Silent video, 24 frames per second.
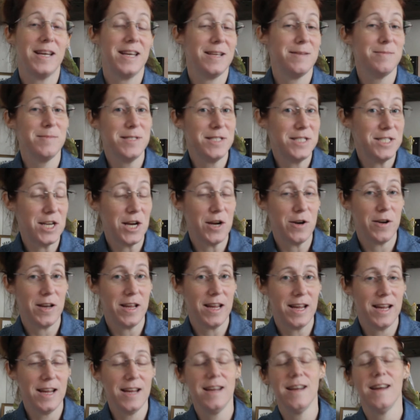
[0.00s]
name's
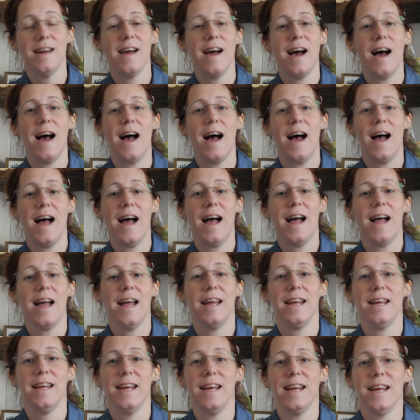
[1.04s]
Jody.
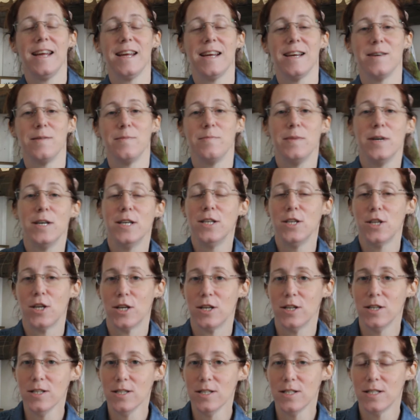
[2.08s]
I am a
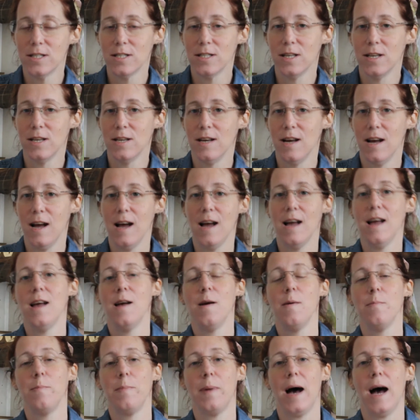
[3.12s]
nurse
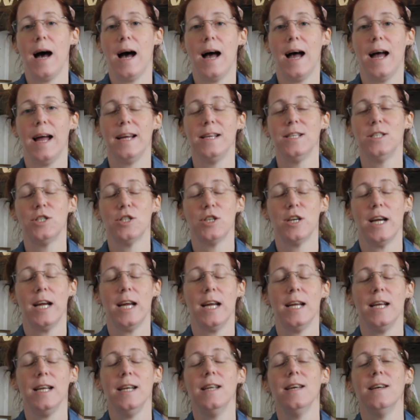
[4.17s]
by
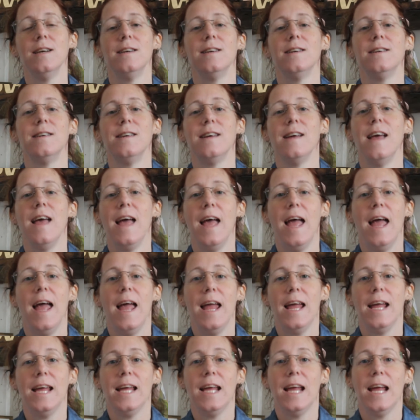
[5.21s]
trade,
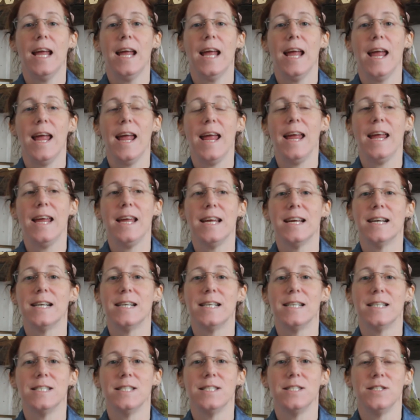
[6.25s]

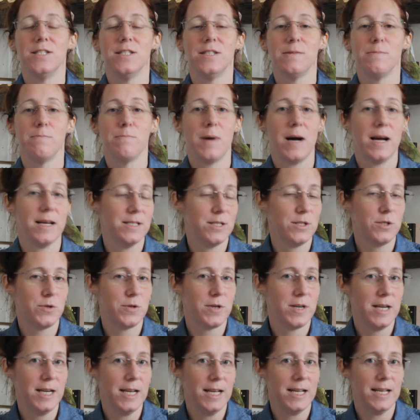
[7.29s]
and my
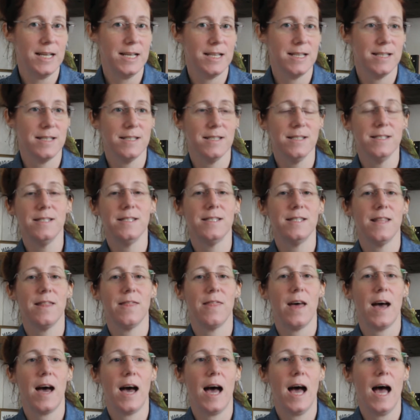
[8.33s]
story is
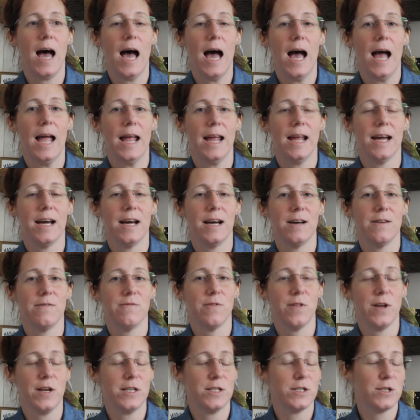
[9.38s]
that I have
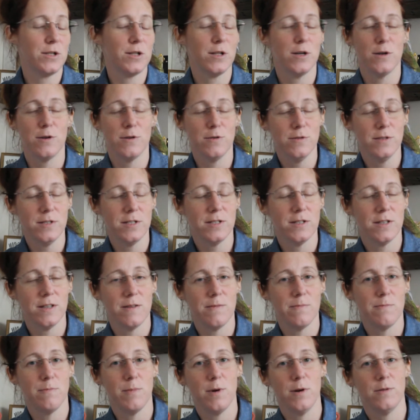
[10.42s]
liked clothes
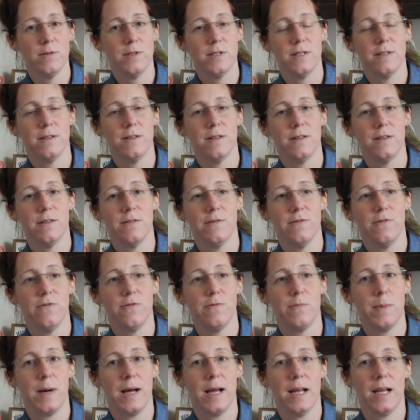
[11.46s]
most
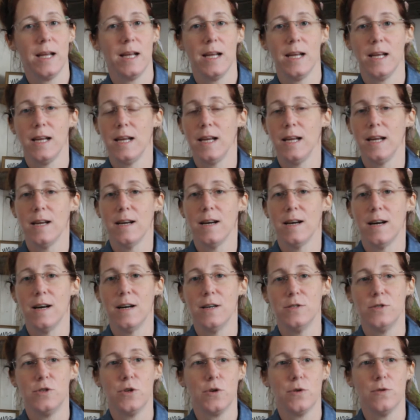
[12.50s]
of my
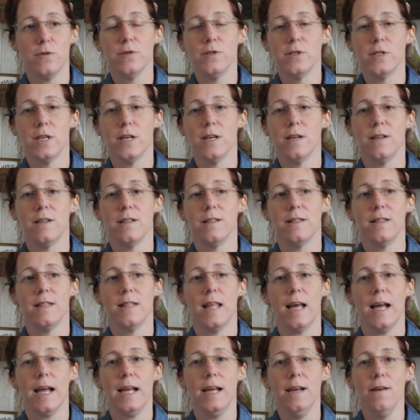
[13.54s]
adult
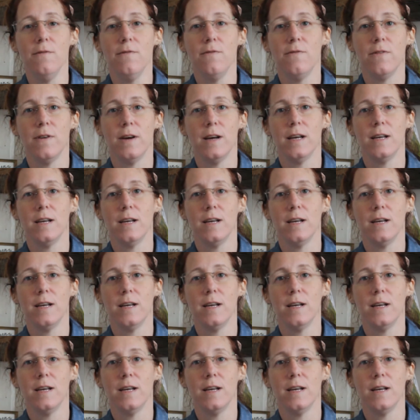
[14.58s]
life,